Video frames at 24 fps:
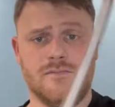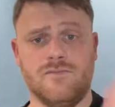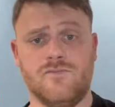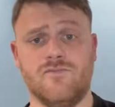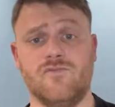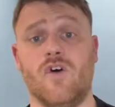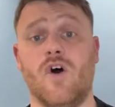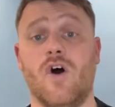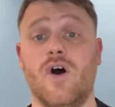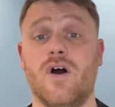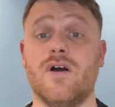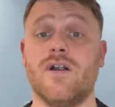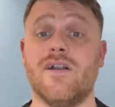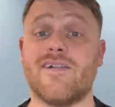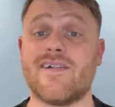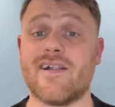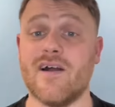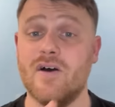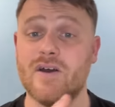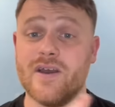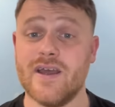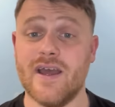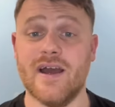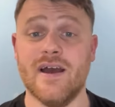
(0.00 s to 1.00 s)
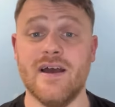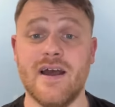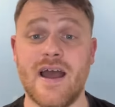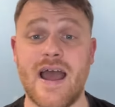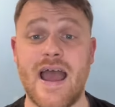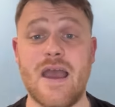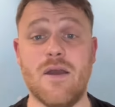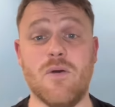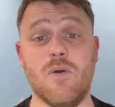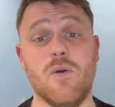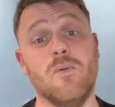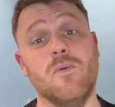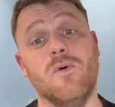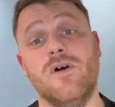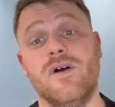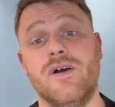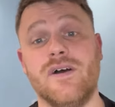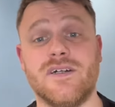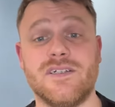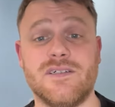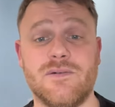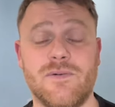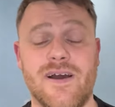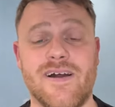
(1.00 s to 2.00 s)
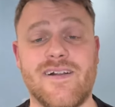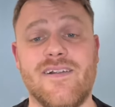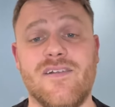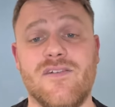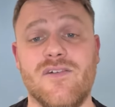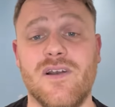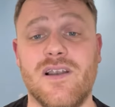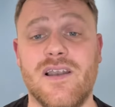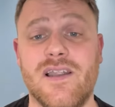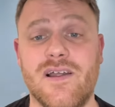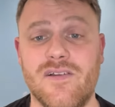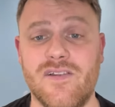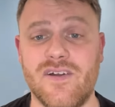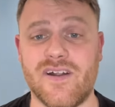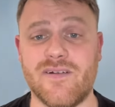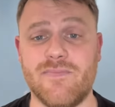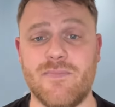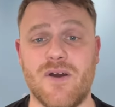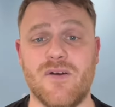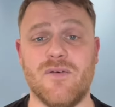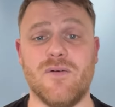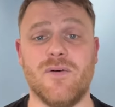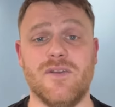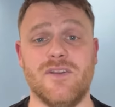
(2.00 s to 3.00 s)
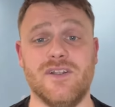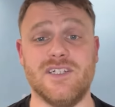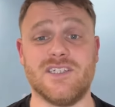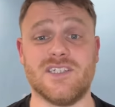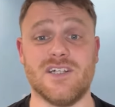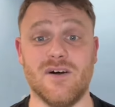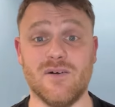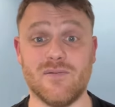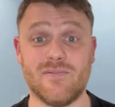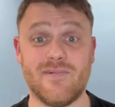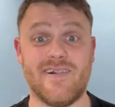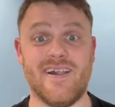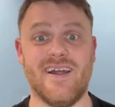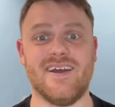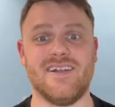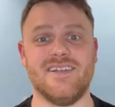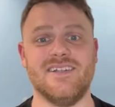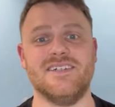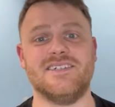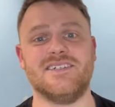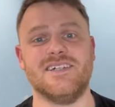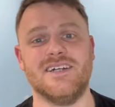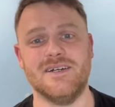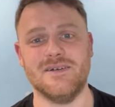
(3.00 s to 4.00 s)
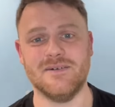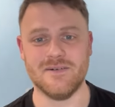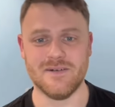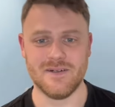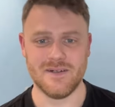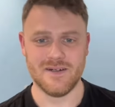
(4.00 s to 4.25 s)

Well, I'm going to show you how it works. We actually done a little experiment on this, so check this out.